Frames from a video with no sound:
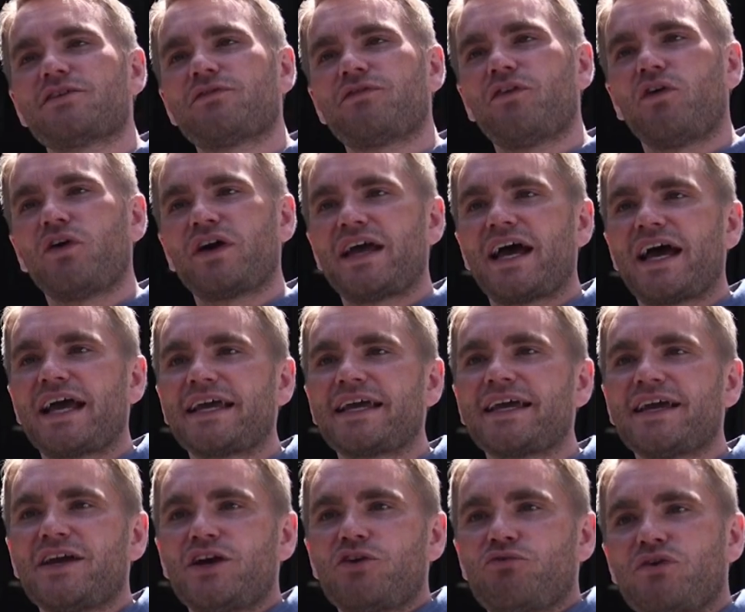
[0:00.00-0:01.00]
the foyer,
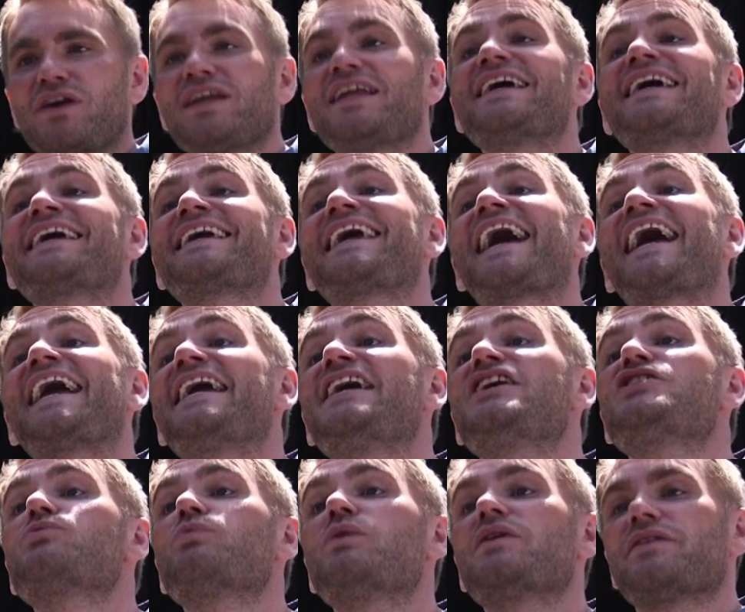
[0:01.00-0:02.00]
really
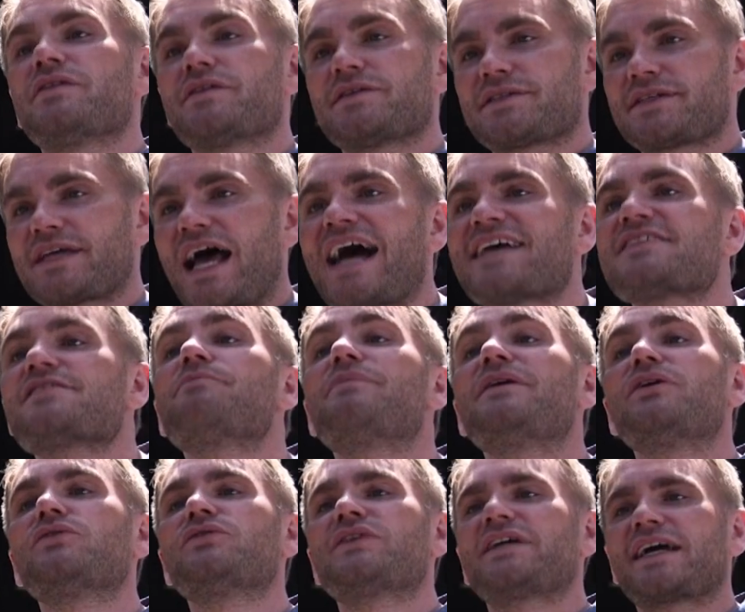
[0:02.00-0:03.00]
engage with us as a
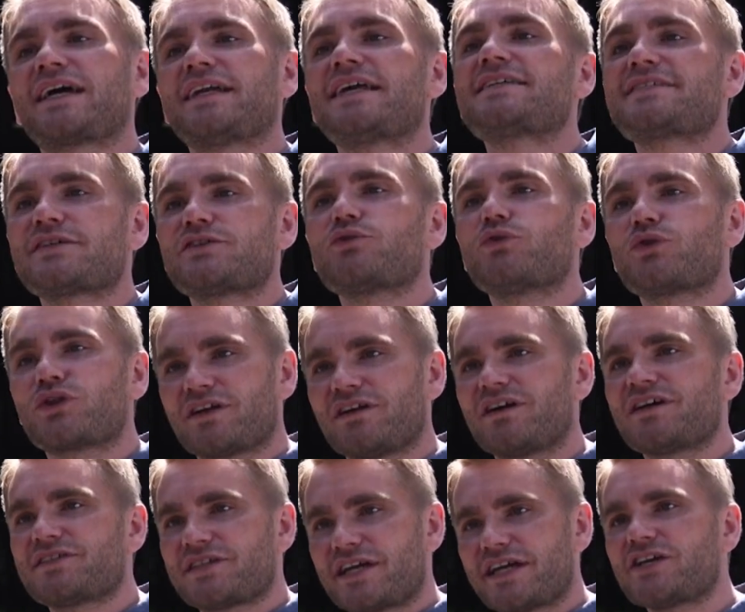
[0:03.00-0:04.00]
building and as an
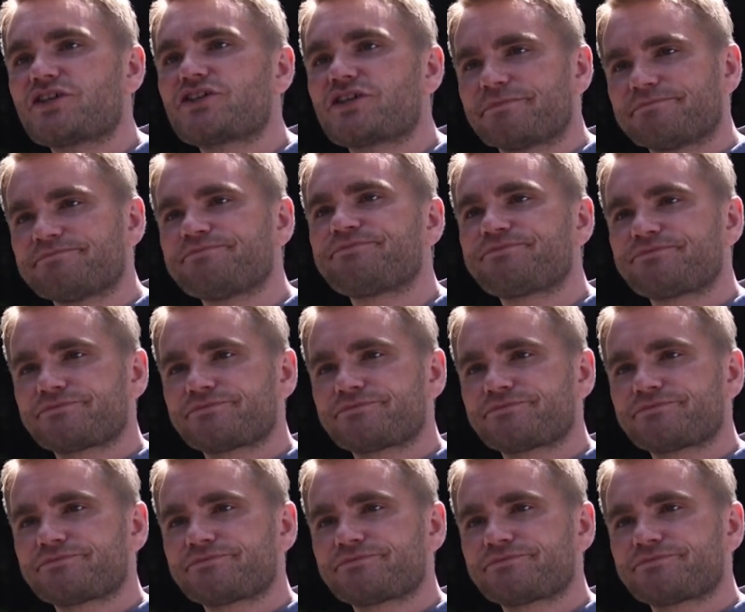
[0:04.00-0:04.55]
organisation.